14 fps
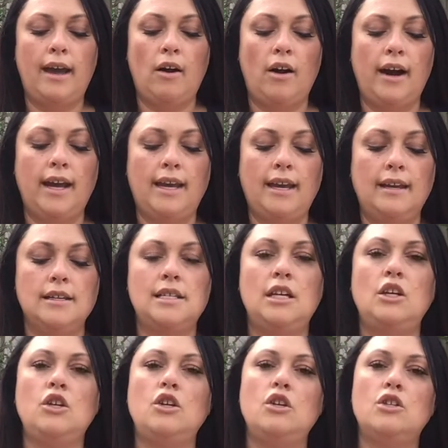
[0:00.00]
I
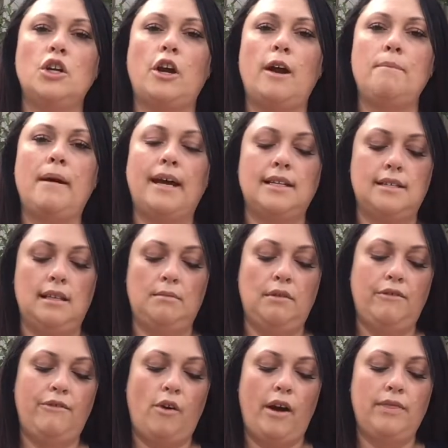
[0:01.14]
continue to go back to them and
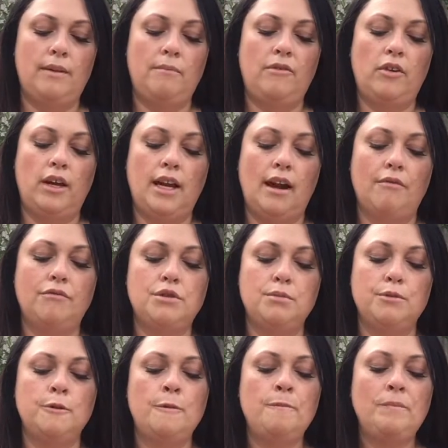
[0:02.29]
find them very
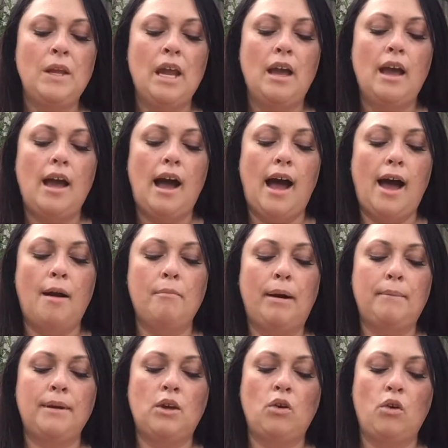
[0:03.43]
comfortable. But
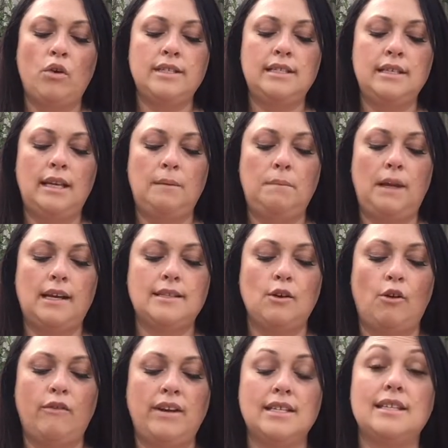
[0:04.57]
because Knit Picks are
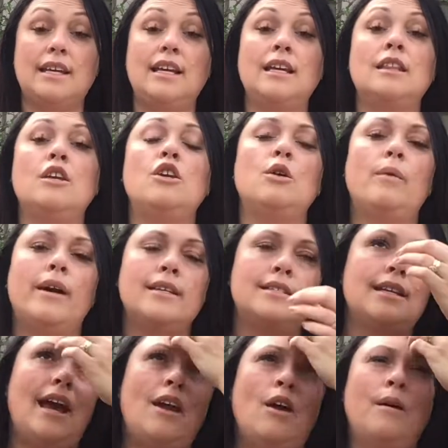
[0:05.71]
obviously in the US,
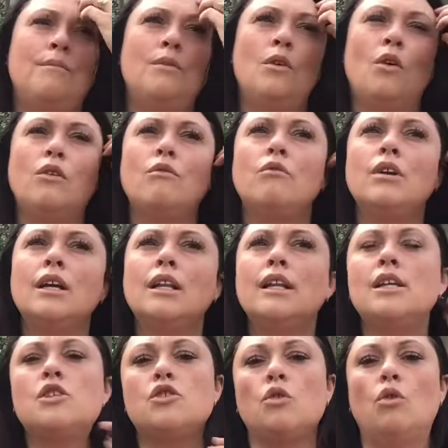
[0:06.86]
and I'm not really
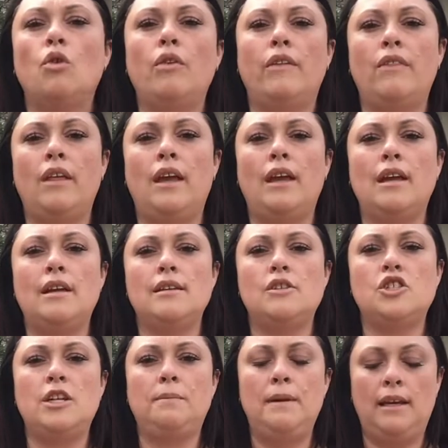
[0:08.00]
sure that they're
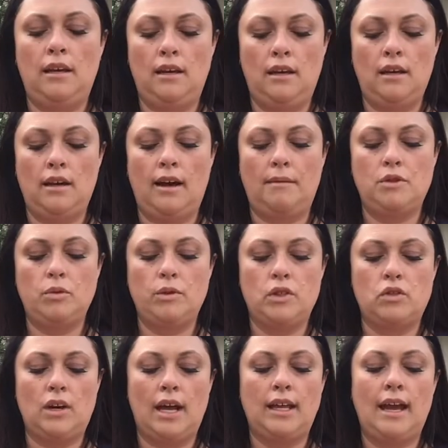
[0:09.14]
shipping to
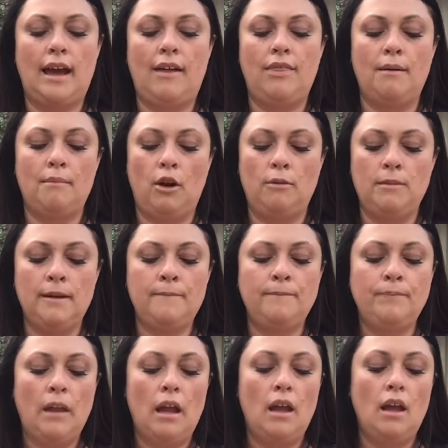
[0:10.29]
Australia at the moment,
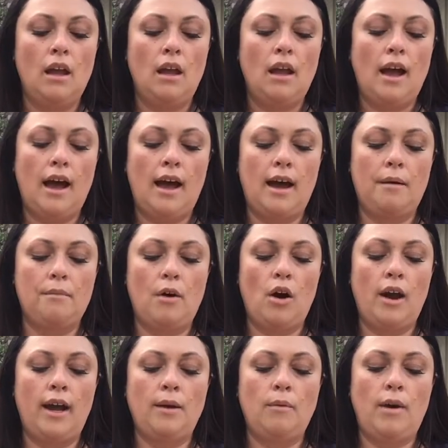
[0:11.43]

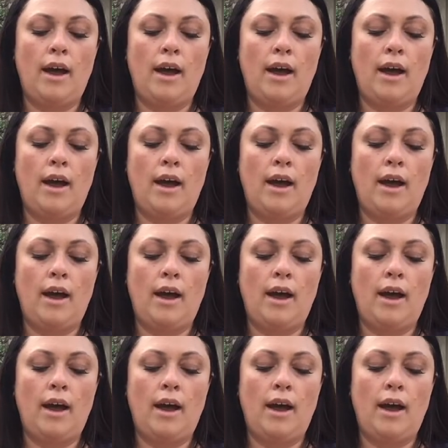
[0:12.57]
I